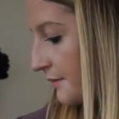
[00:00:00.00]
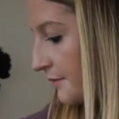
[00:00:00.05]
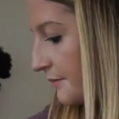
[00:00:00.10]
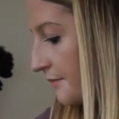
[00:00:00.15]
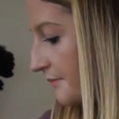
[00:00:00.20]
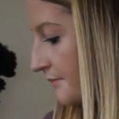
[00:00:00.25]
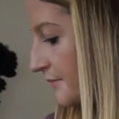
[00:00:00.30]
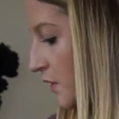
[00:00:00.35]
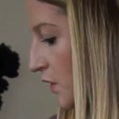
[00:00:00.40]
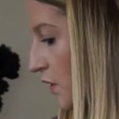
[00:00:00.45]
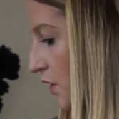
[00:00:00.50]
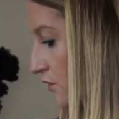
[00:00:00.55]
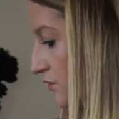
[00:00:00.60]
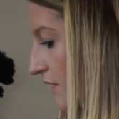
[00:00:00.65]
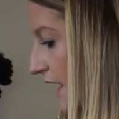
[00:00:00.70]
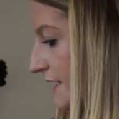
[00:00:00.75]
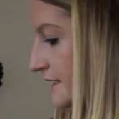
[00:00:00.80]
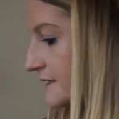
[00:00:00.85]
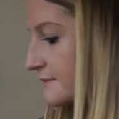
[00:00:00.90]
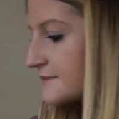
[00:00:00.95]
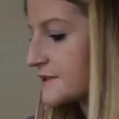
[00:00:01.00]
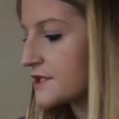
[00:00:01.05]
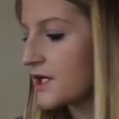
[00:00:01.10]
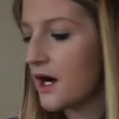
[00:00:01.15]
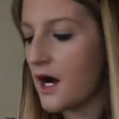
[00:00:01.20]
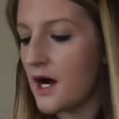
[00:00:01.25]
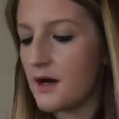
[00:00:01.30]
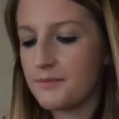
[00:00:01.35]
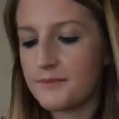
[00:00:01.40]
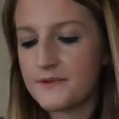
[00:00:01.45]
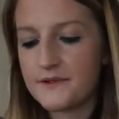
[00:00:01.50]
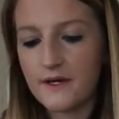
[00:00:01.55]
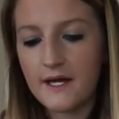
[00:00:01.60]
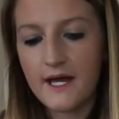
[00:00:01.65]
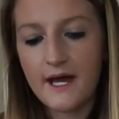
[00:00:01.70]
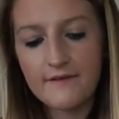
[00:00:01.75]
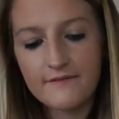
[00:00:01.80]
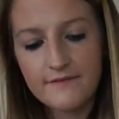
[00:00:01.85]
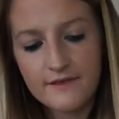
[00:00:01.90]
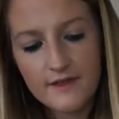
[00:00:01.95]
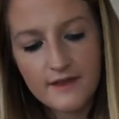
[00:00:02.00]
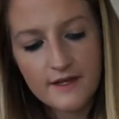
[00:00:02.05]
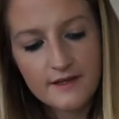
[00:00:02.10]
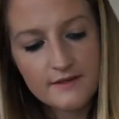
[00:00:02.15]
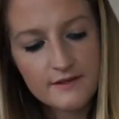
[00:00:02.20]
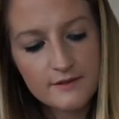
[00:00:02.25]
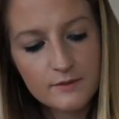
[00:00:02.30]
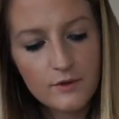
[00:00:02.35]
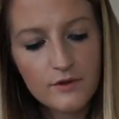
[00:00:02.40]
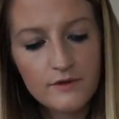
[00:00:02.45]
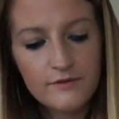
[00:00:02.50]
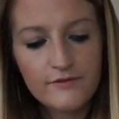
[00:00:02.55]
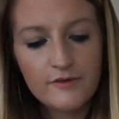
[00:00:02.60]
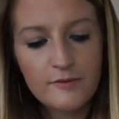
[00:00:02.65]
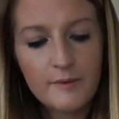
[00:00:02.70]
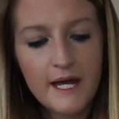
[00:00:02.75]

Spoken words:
More random tops. I have this one from